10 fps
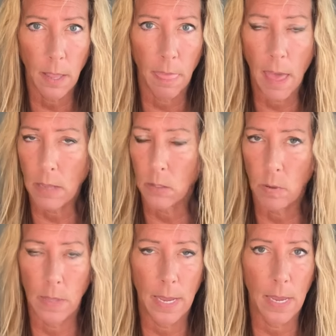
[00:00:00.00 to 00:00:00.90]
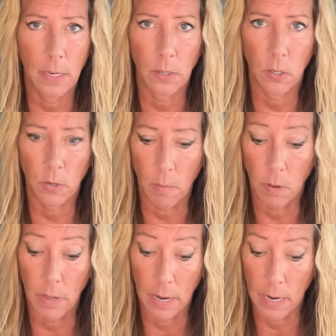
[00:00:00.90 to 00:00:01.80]
that's when they get into
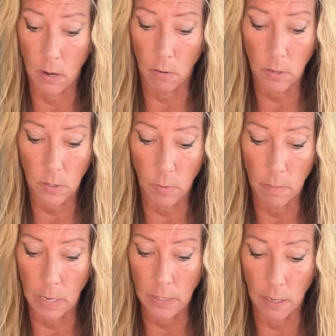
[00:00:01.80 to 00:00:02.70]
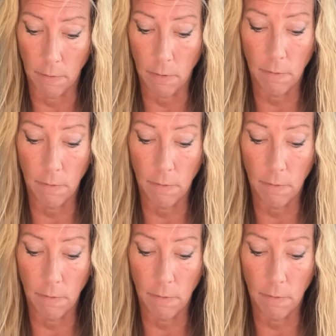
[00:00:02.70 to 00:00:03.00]
trouble. And I know this one myself